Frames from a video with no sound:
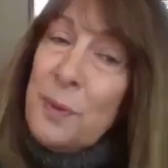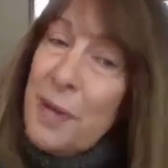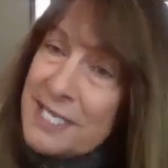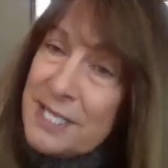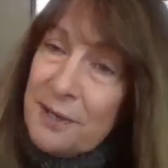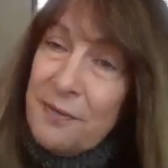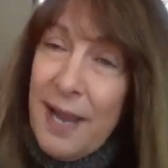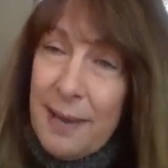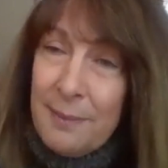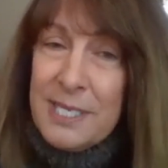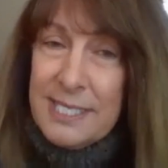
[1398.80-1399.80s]
to raise their
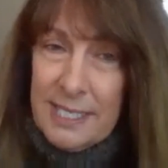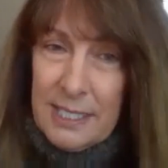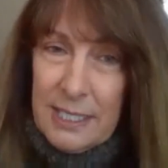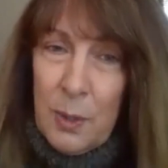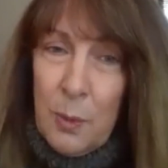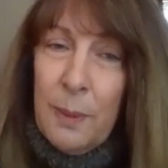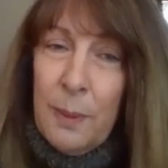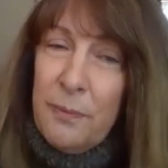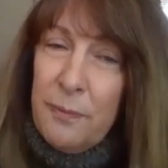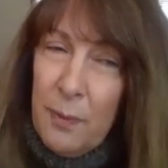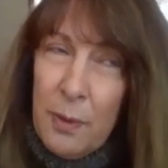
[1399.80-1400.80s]
families there, where
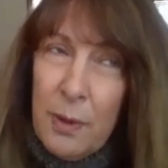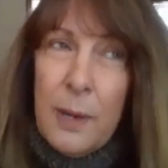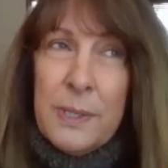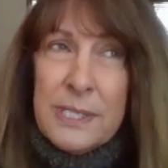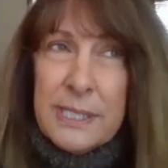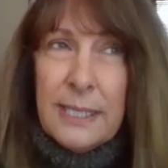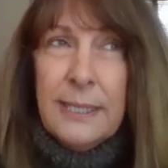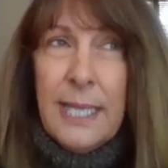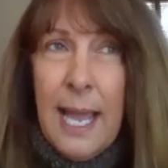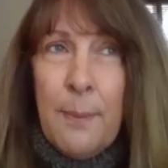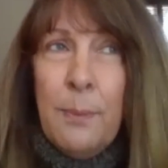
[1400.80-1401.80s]
before it was a
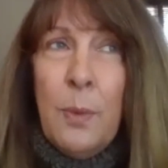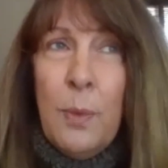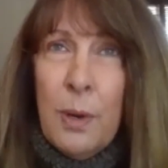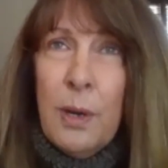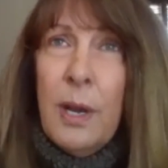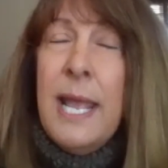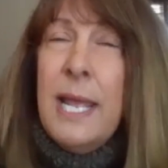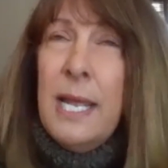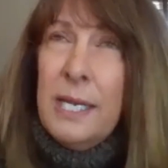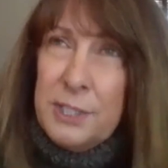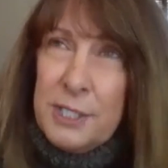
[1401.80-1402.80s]
lot more
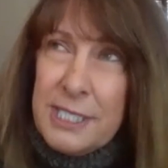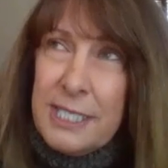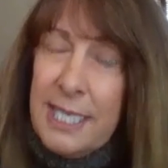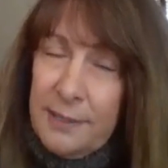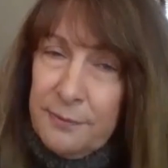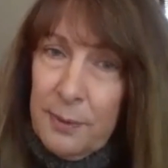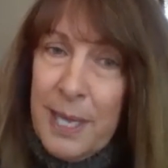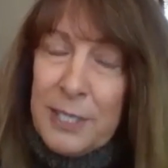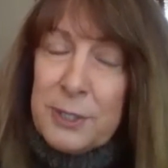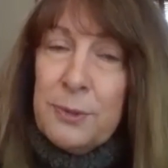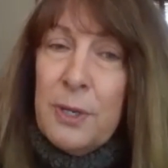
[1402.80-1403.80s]
just the Denver
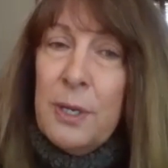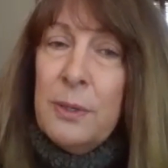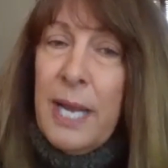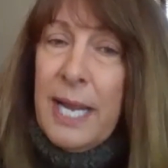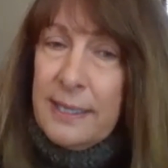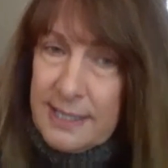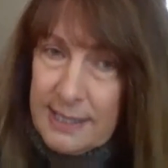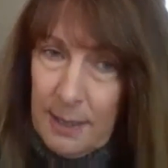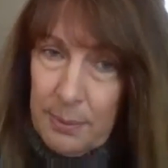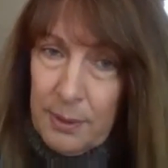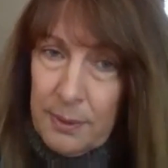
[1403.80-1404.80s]
metro and the
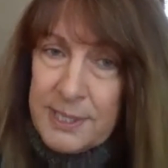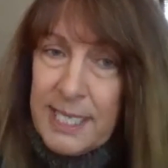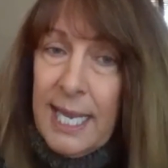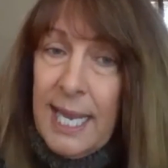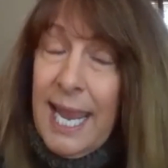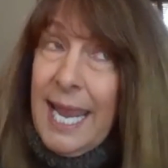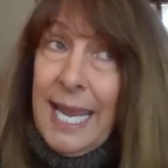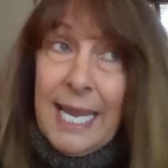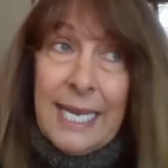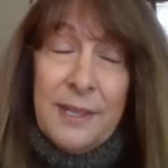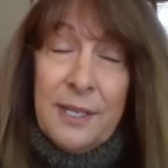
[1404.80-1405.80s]
suburbs.
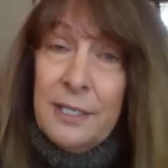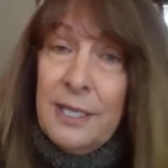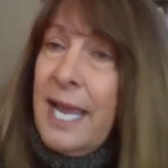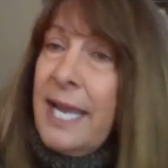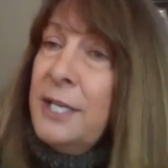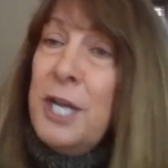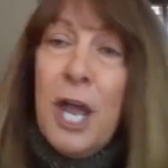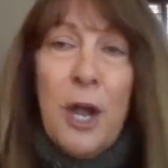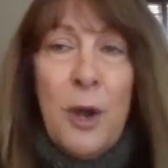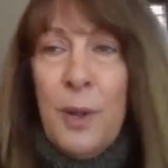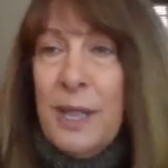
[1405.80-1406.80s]
And they're like,
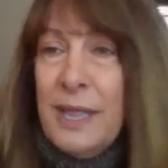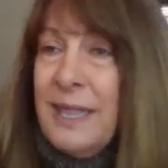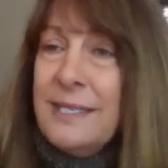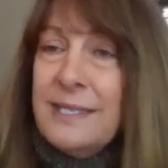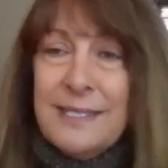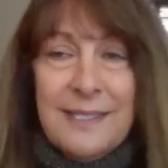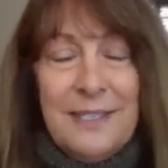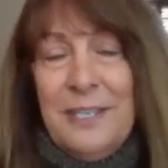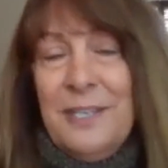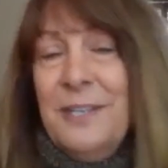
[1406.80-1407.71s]
no, this